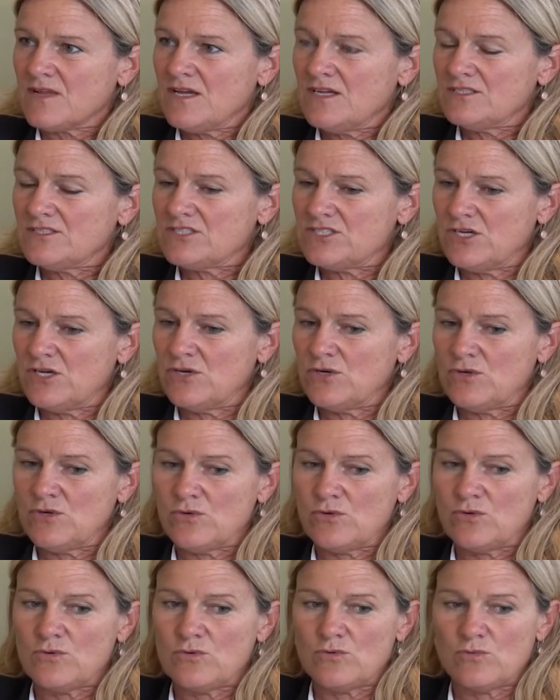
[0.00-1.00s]

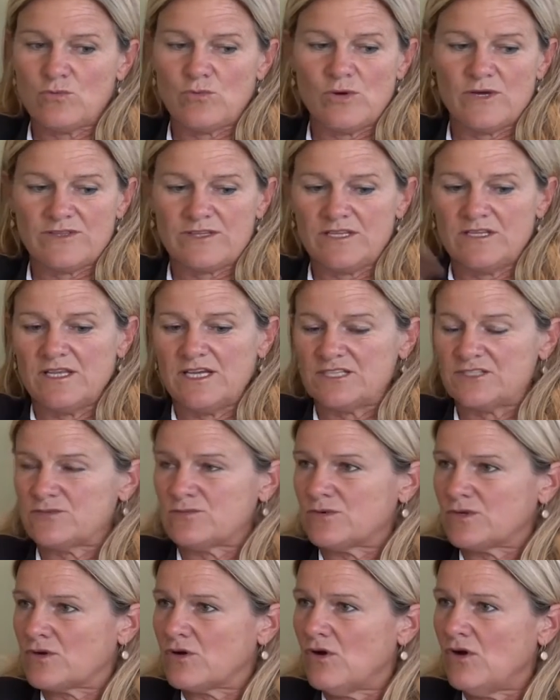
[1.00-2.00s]
So what the lights
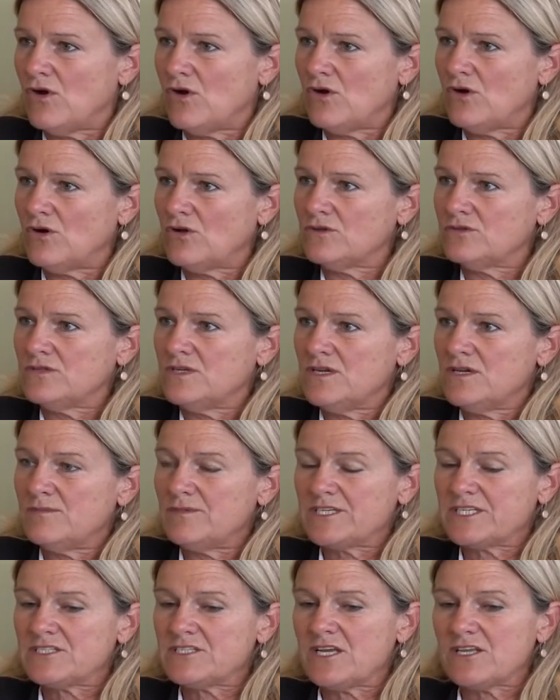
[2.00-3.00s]
were called,
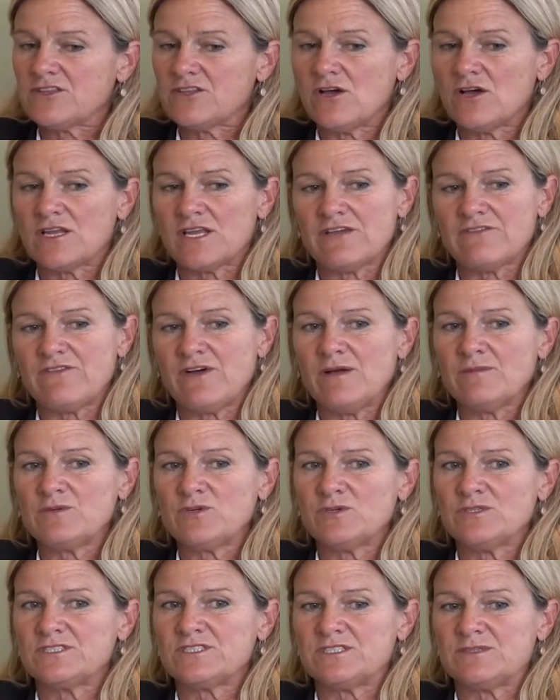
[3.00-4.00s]
because I thought if I'm
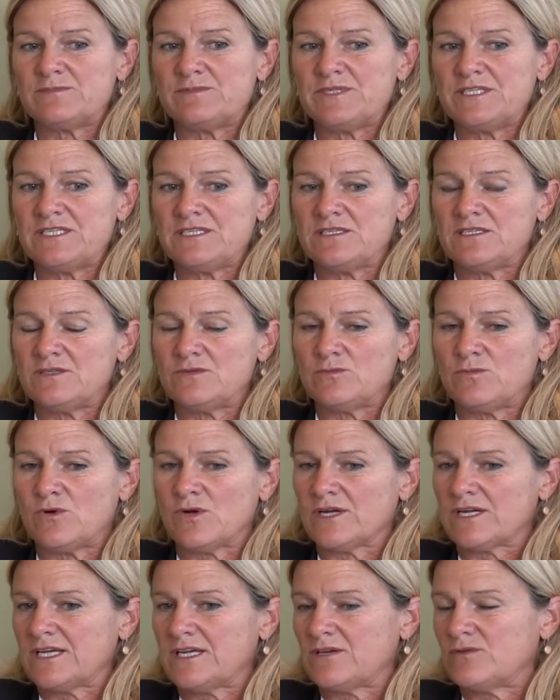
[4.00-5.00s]
going to be
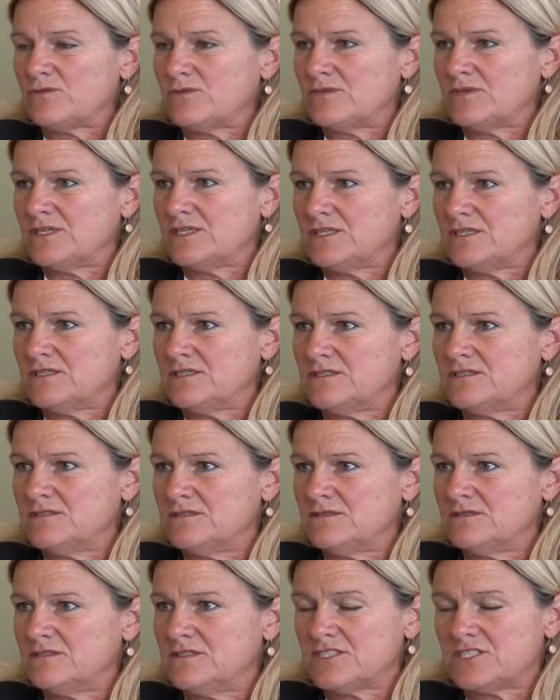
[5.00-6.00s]
working
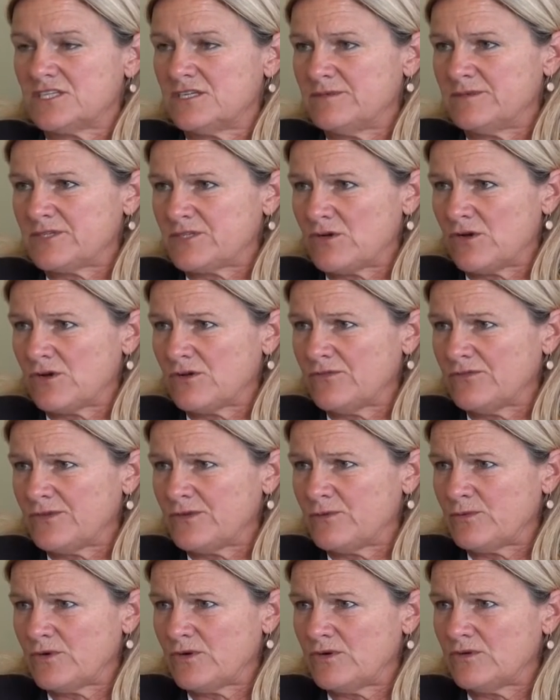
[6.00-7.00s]
in the
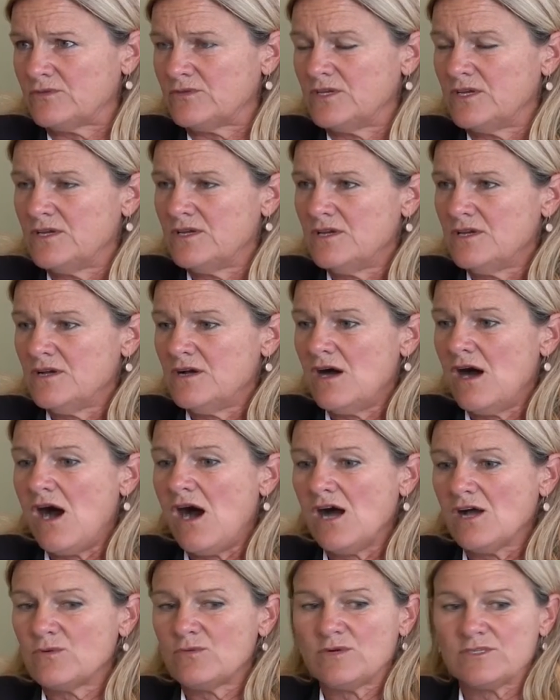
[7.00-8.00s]
cinematography world,
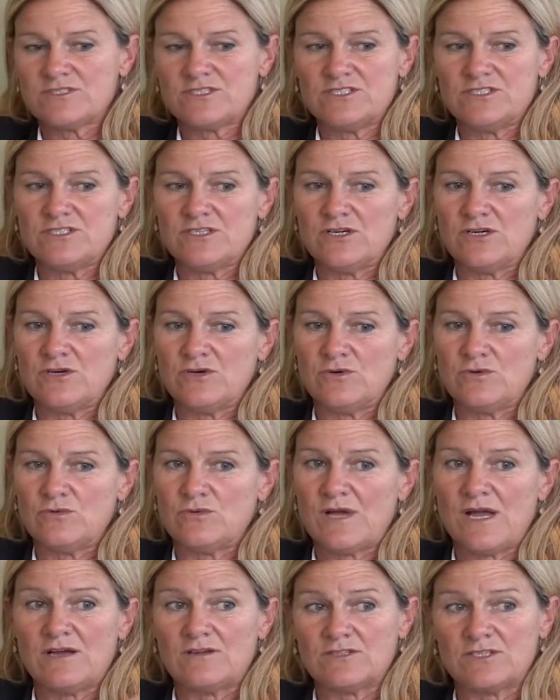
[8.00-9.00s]
I want to know
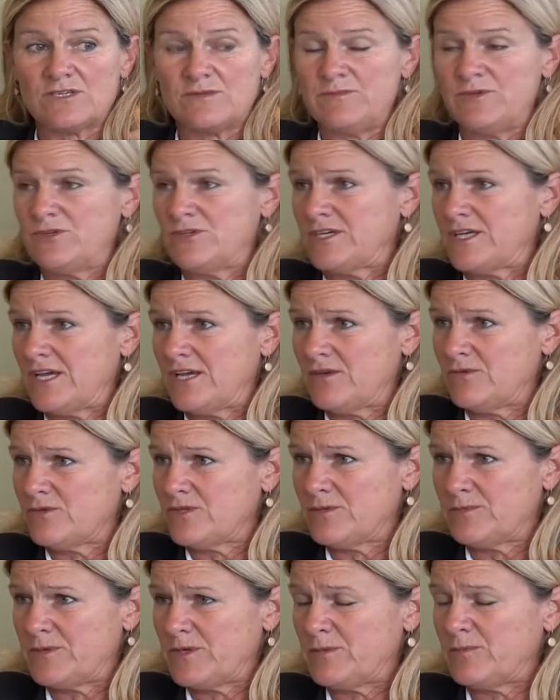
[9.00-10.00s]
how to communicate with
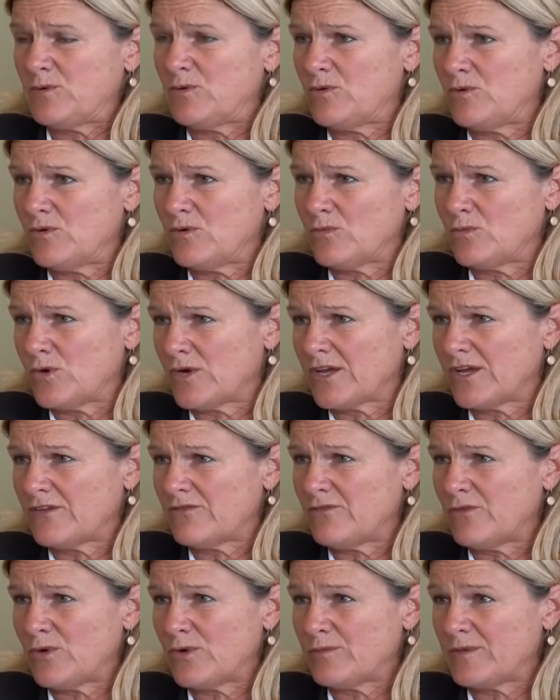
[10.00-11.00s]
the people who are working
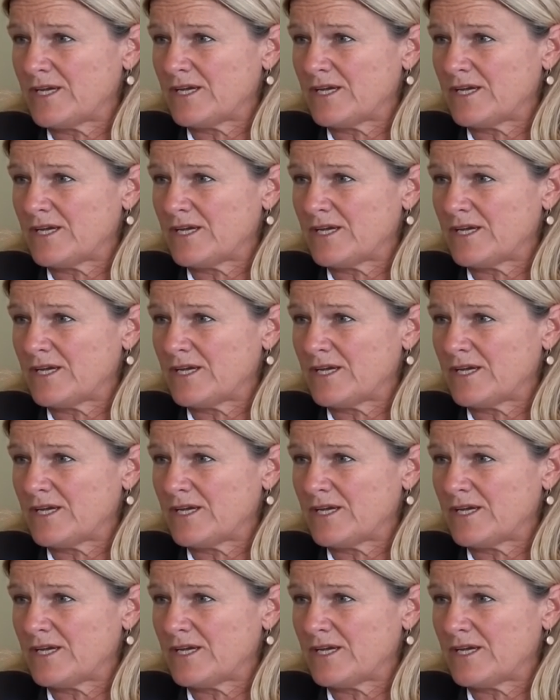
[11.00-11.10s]
for me.